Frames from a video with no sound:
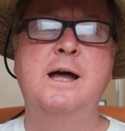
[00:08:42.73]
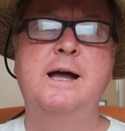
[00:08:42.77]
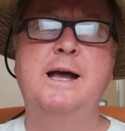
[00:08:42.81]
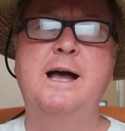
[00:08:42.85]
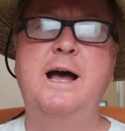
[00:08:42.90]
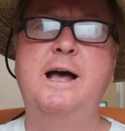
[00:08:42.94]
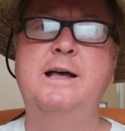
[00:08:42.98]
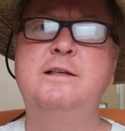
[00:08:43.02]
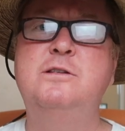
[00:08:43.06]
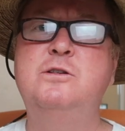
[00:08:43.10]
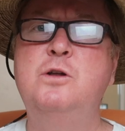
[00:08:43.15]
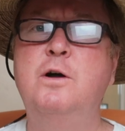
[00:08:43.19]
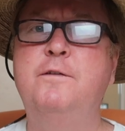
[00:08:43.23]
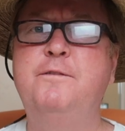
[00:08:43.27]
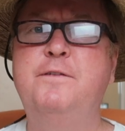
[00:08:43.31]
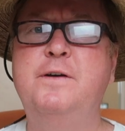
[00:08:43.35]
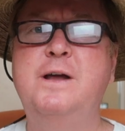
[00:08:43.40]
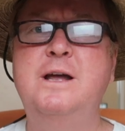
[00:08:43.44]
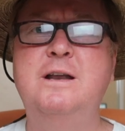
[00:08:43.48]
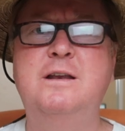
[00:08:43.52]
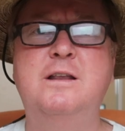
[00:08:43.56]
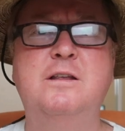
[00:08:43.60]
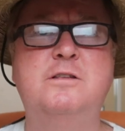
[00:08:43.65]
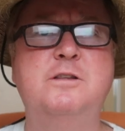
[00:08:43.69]
Guys, don't
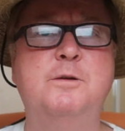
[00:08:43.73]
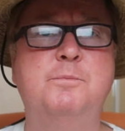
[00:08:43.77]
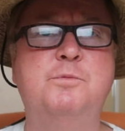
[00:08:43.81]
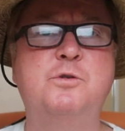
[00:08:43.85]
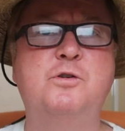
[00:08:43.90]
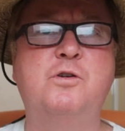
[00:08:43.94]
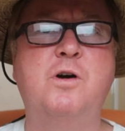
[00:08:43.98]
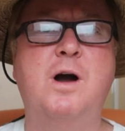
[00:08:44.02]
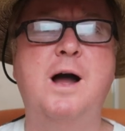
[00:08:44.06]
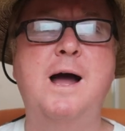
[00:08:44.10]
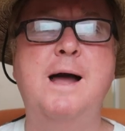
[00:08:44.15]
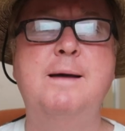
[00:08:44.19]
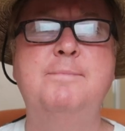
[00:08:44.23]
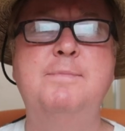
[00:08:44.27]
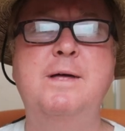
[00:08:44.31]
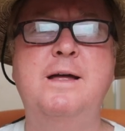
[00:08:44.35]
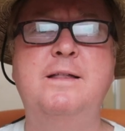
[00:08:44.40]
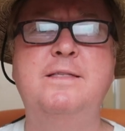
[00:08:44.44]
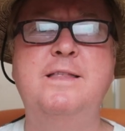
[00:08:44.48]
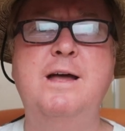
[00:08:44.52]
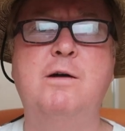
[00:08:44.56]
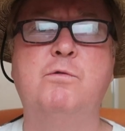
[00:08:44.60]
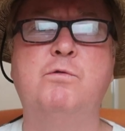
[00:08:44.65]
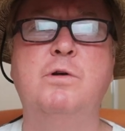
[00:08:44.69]
forget to subscribe.
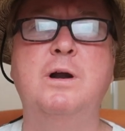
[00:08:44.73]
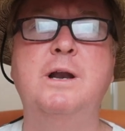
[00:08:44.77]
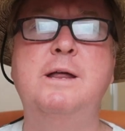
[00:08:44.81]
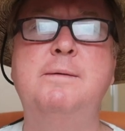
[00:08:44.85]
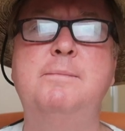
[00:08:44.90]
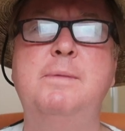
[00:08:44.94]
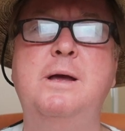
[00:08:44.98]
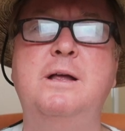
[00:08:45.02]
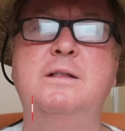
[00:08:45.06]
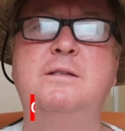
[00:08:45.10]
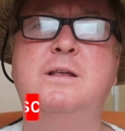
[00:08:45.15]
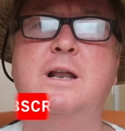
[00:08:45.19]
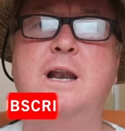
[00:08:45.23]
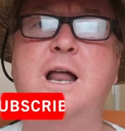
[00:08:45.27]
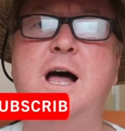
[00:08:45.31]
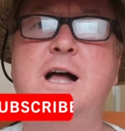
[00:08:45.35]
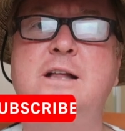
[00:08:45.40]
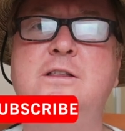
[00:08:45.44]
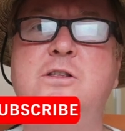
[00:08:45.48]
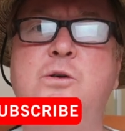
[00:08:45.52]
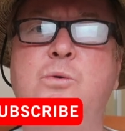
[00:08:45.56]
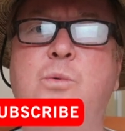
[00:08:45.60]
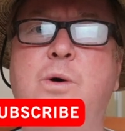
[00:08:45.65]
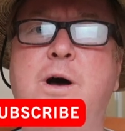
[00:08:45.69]
That really means a
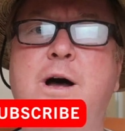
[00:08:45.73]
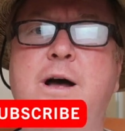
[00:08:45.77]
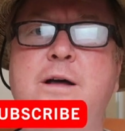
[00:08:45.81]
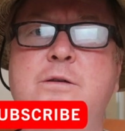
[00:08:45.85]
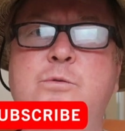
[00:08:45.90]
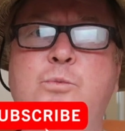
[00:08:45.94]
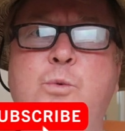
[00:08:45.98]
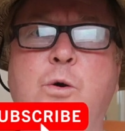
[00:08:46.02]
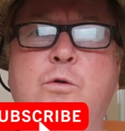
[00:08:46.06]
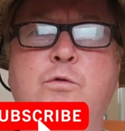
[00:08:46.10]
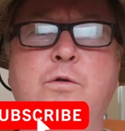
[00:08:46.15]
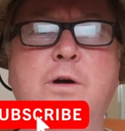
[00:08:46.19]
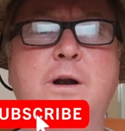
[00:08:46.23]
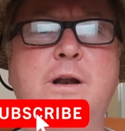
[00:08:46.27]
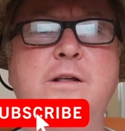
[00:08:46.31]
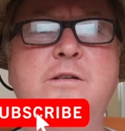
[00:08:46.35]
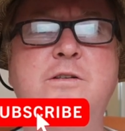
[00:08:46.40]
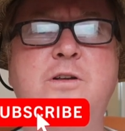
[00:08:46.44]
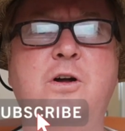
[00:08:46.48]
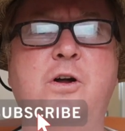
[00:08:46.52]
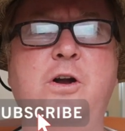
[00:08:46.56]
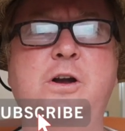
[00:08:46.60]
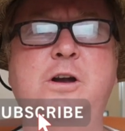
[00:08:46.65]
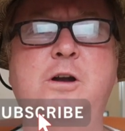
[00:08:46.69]
lot to us. We're really
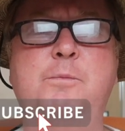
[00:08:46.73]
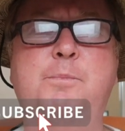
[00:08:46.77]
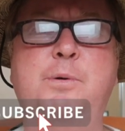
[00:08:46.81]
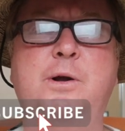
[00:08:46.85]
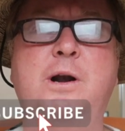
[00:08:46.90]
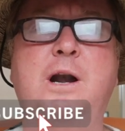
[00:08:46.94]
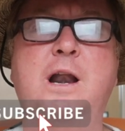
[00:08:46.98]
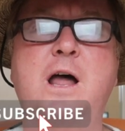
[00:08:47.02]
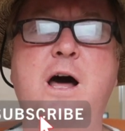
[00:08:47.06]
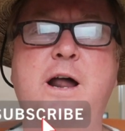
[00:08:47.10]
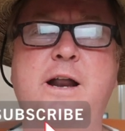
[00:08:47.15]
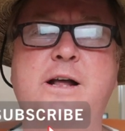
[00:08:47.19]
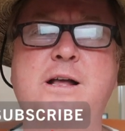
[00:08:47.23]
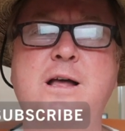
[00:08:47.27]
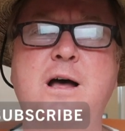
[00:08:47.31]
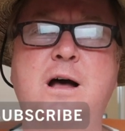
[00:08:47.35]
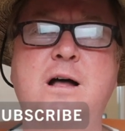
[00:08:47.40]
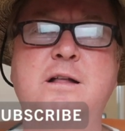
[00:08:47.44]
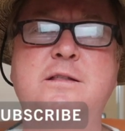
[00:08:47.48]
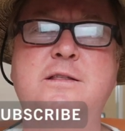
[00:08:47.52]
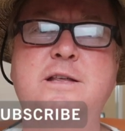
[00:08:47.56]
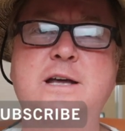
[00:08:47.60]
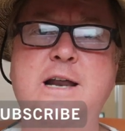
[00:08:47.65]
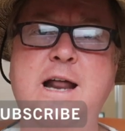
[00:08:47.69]
starting to put a lot of
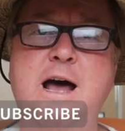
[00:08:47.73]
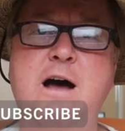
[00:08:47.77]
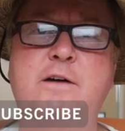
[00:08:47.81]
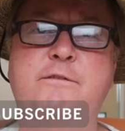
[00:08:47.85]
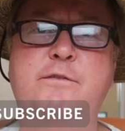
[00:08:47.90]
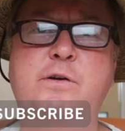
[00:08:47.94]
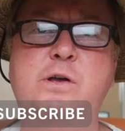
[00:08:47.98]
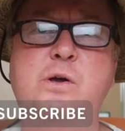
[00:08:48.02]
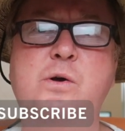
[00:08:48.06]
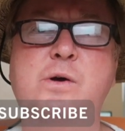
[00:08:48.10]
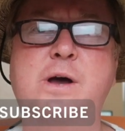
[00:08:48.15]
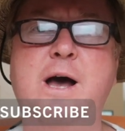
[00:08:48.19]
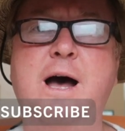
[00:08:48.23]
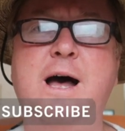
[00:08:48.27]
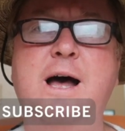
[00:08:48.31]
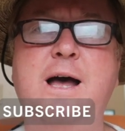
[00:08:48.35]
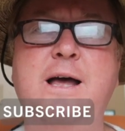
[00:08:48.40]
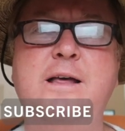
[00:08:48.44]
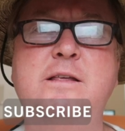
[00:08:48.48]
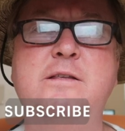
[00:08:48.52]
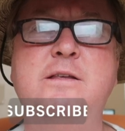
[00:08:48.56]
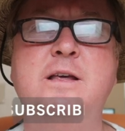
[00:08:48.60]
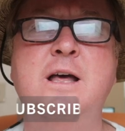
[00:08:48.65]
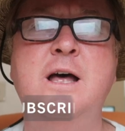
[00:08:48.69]
content out for you
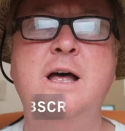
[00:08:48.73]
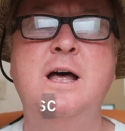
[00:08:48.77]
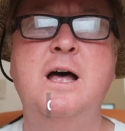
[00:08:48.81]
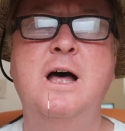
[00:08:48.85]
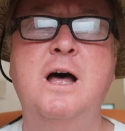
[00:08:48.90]
guys.